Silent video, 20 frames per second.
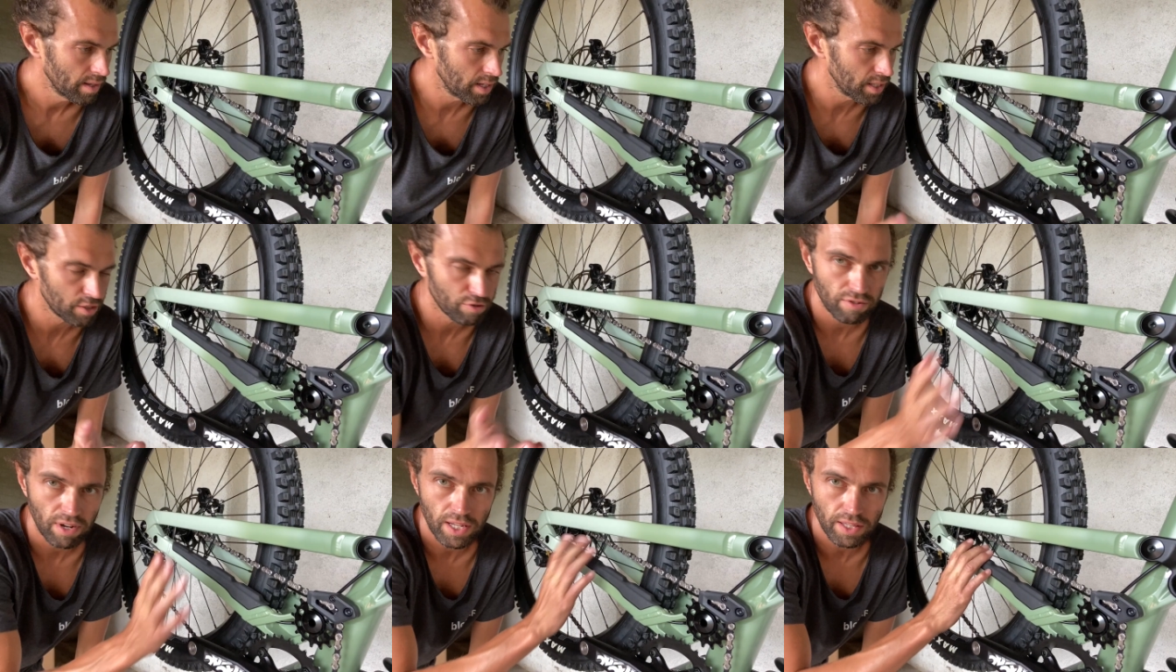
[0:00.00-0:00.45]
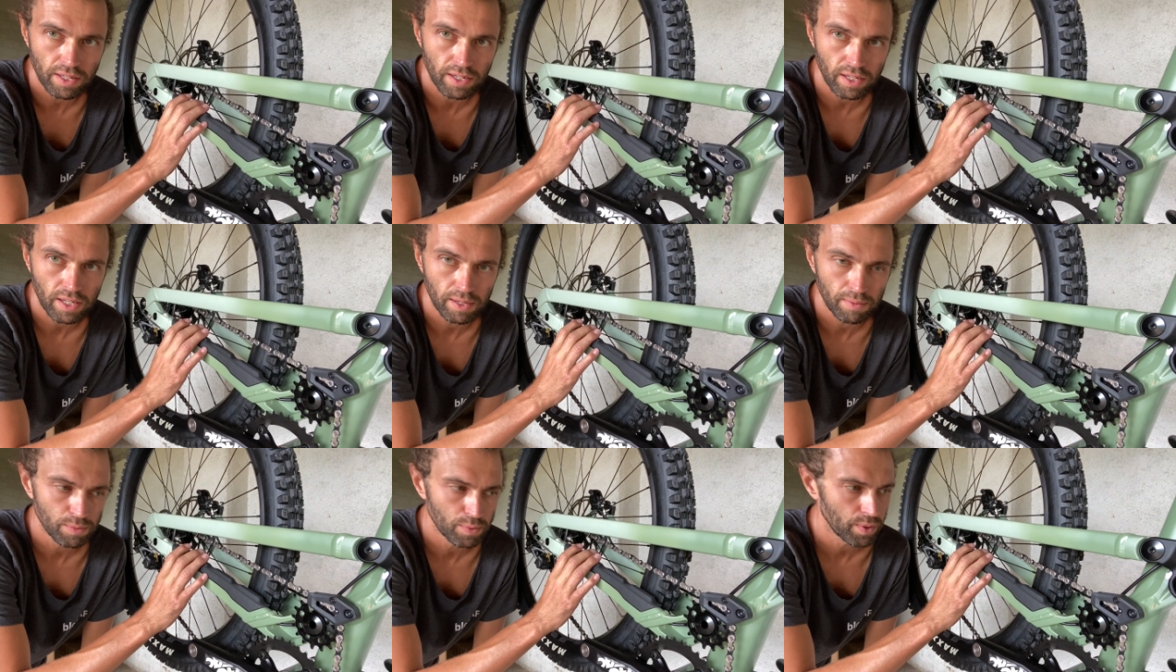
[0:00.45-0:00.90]
is great that it
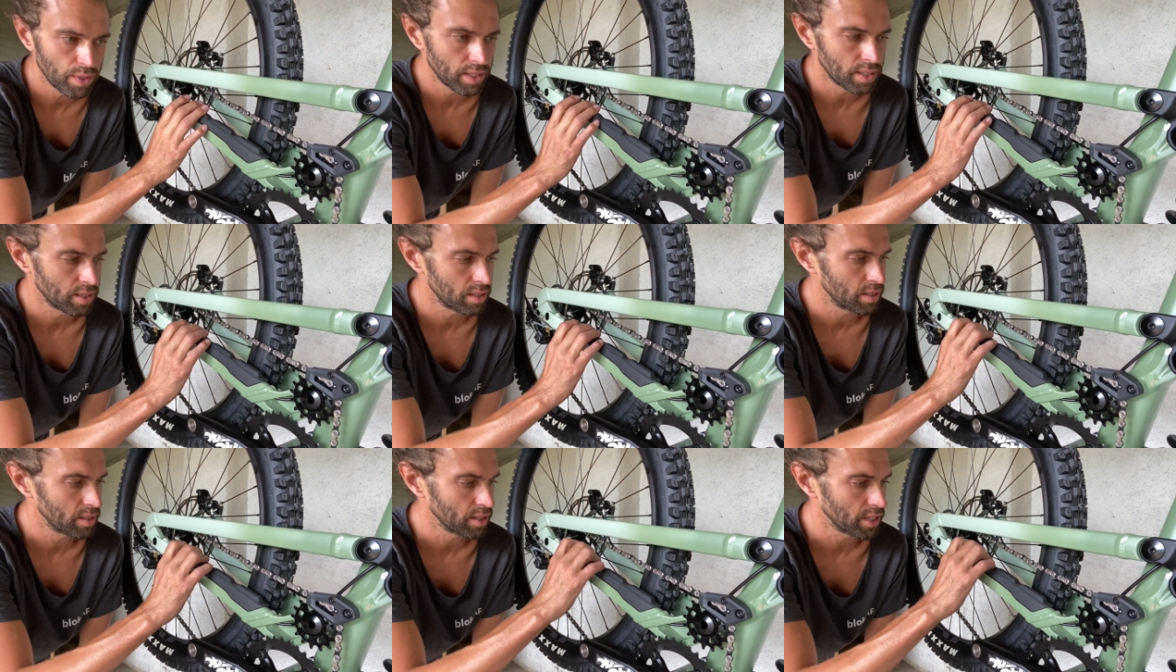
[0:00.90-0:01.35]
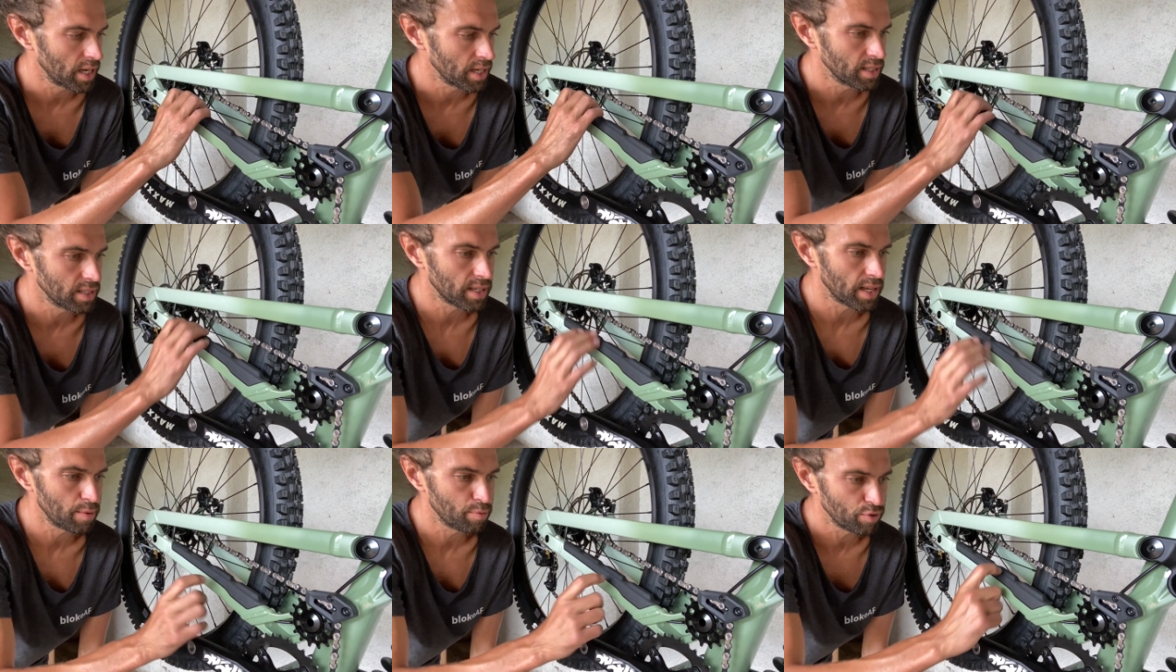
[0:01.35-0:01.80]
comes with this
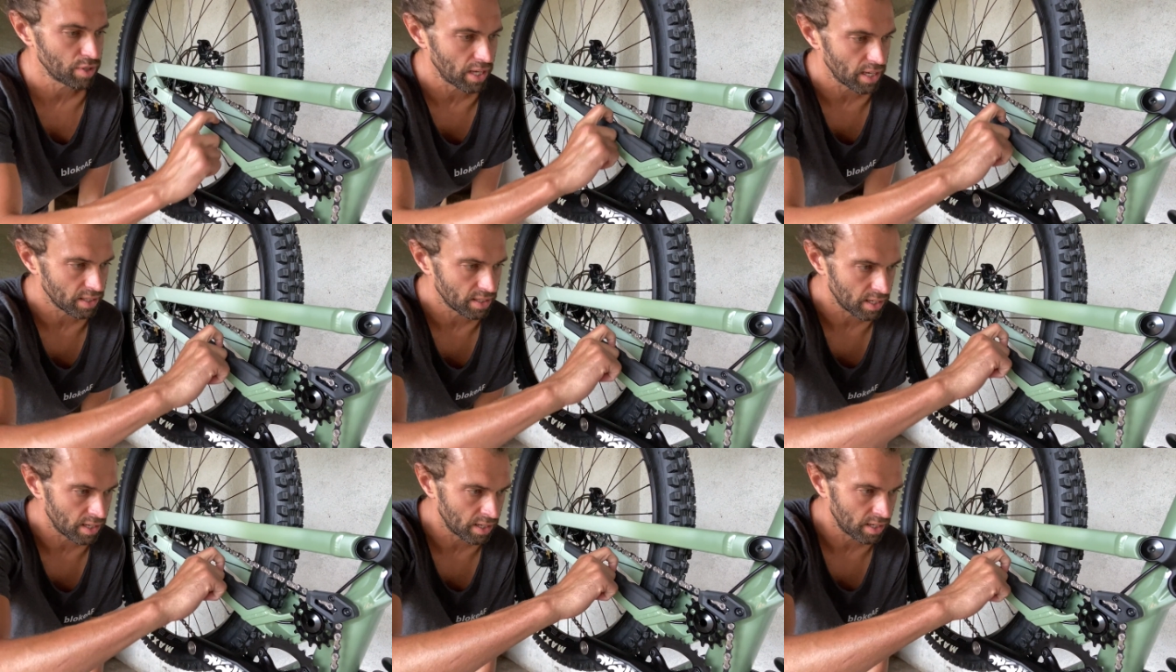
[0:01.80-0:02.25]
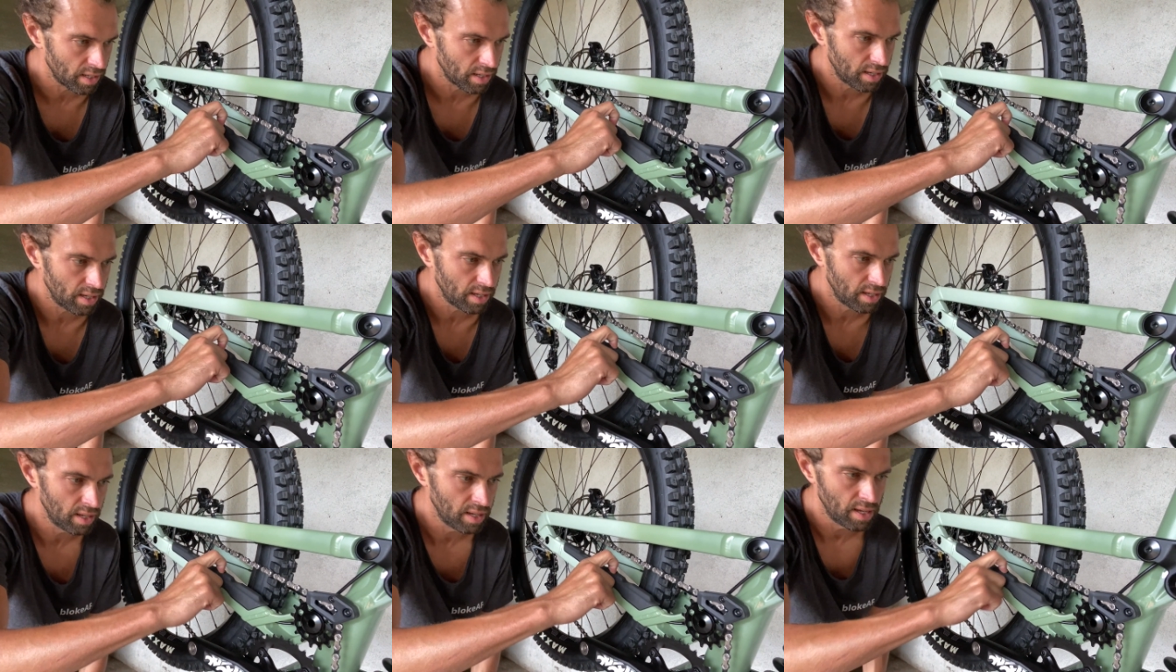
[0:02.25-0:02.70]
chainstay protector.
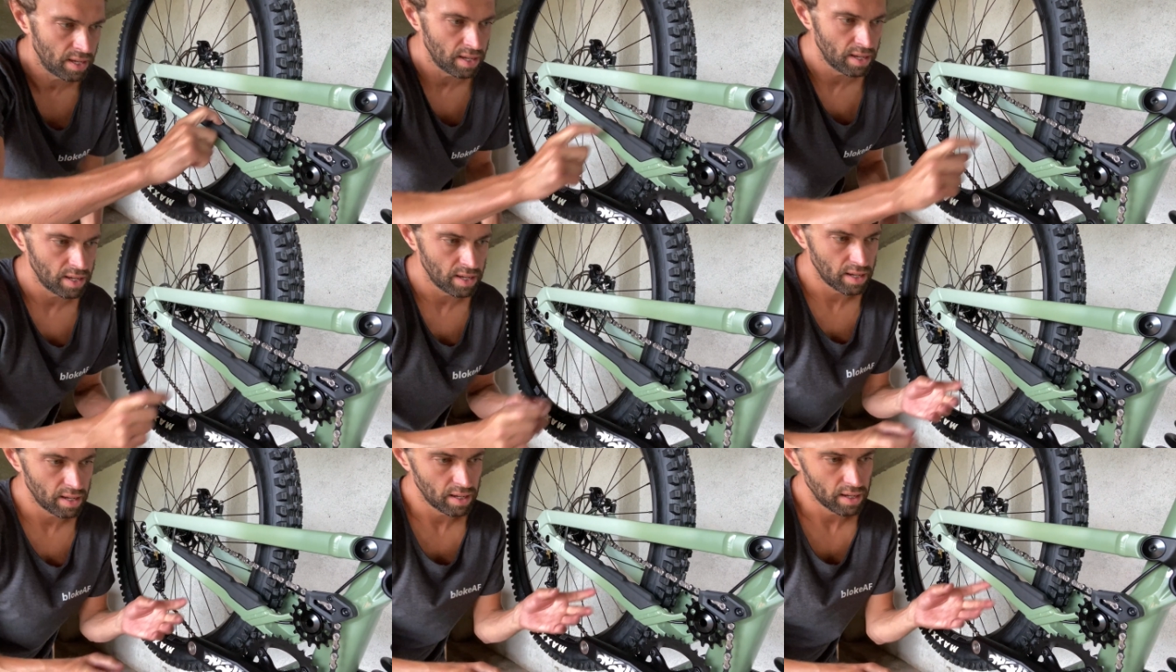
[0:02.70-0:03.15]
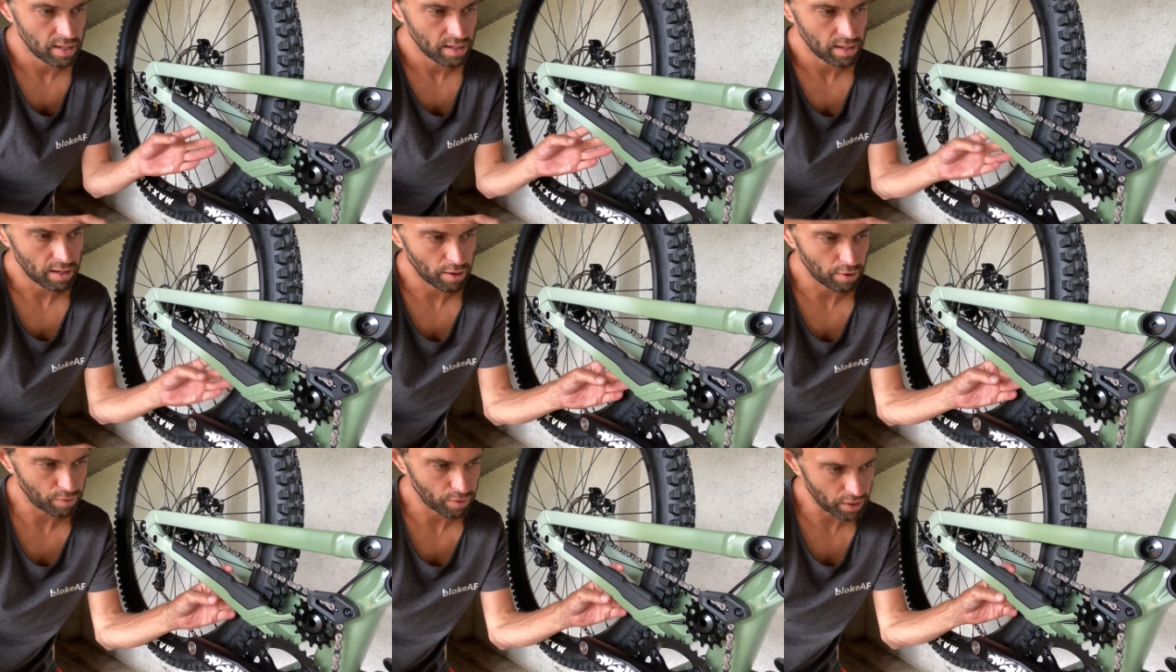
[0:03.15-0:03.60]

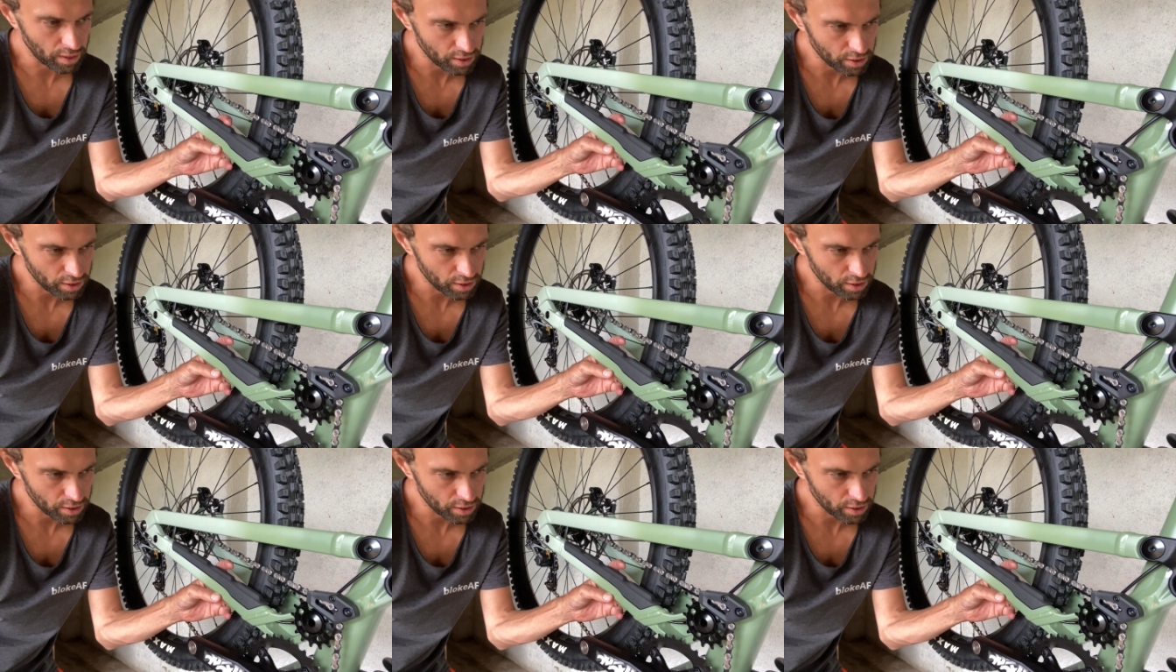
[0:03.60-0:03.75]
Hopefully it